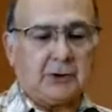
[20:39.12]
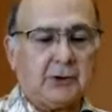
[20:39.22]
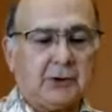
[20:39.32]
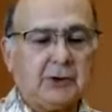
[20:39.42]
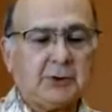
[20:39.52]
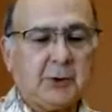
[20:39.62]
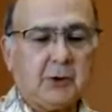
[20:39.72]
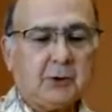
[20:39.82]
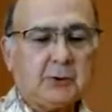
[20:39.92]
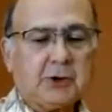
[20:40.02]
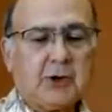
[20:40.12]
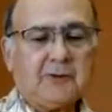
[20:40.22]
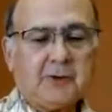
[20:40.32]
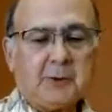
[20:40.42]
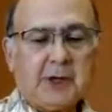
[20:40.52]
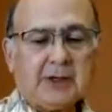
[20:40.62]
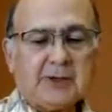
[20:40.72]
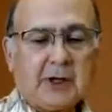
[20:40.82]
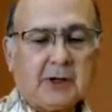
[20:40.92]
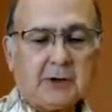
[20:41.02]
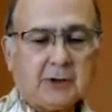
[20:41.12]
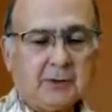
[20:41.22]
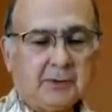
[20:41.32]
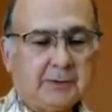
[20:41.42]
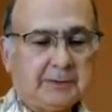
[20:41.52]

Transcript: so these poems are from that section.